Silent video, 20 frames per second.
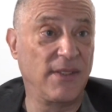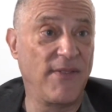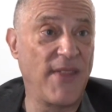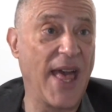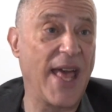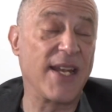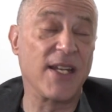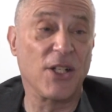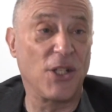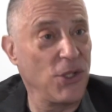
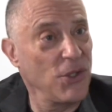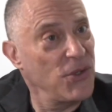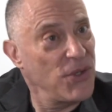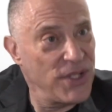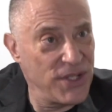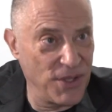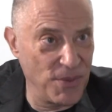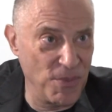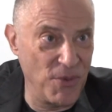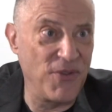That
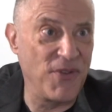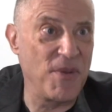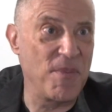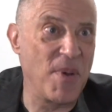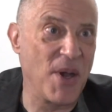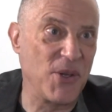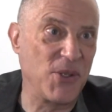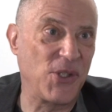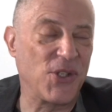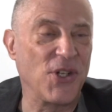included the movie
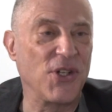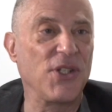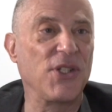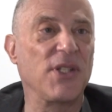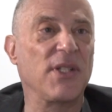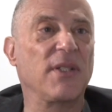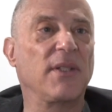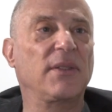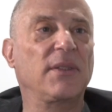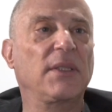posters.
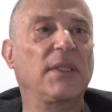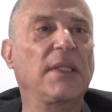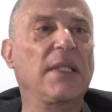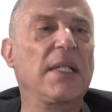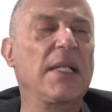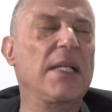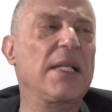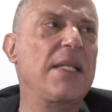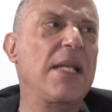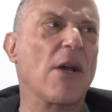
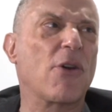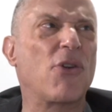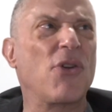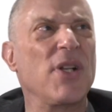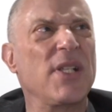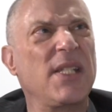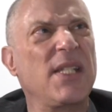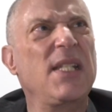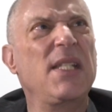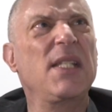Now,
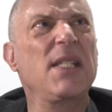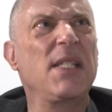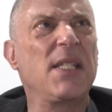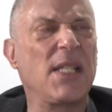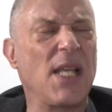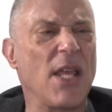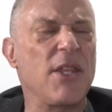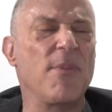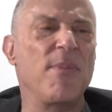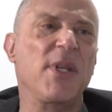Christie's and
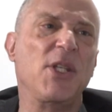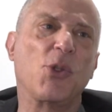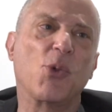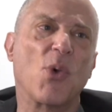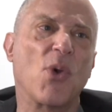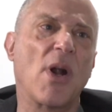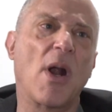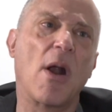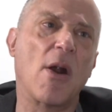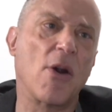Sotheby's
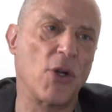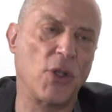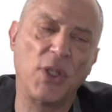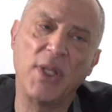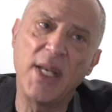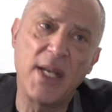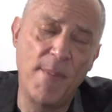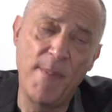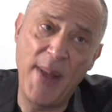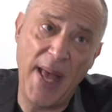were our
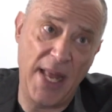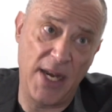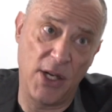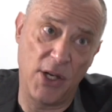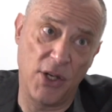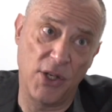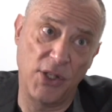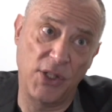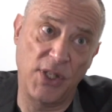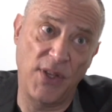only
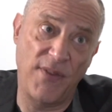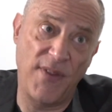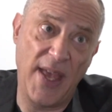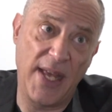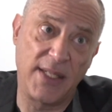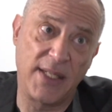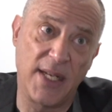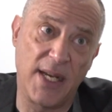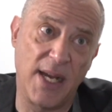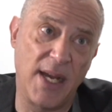competitors at
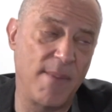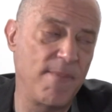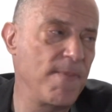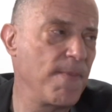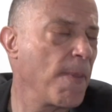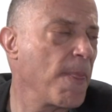that time.